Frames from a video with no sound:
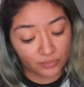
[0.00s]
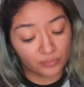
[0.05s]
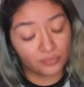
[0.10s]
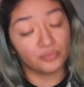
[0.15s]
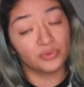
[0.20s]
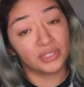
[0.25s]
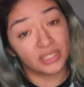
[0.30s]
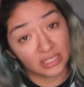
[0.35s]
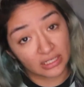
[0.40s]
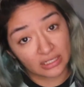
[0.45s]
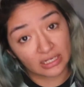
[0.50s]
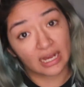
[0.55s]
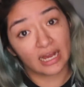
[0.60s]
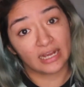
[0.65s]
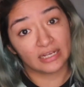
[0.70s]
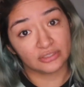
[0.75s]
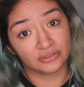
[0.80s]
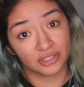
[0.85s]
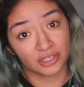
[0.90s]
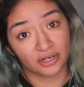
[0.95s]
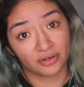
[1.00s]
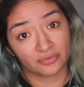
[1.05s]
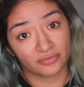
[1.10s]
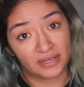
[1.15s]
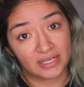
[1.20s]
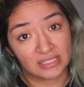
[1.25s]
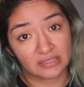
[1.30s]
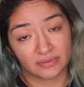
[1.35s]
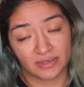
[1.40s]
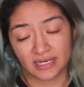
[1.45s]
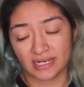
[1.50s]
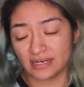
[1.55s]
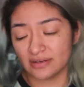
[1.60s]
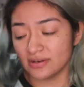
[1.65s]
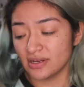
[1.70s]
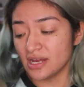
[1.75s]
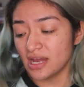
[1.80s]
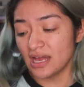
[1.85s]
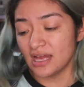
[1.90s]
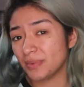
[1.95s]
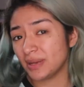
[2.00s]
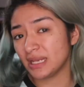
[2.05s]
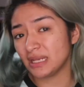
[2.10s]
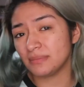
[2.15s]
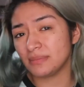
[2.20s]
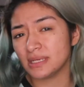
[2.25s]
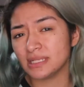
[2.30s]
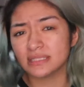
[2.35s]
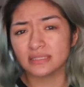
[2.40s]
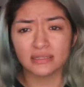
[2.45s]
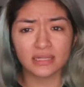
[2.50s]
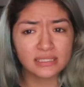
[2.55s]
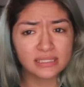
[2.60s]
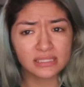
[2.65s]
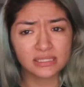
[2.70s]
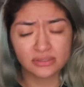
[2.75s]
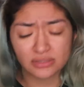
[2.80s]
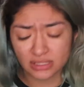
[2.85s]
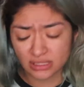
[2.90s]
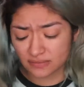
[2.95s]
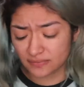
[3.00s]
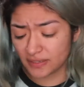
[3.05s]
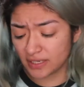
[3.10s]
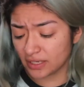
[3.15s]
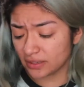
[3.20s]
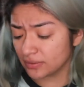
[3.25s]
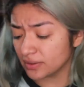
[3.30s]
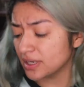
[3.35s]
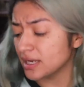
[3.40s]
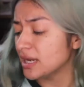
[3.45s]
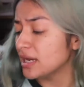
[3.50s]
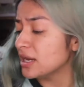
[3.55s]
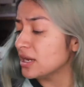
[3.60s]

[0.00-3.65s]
we need to hydrate our face right now. By any means, let's get to this video.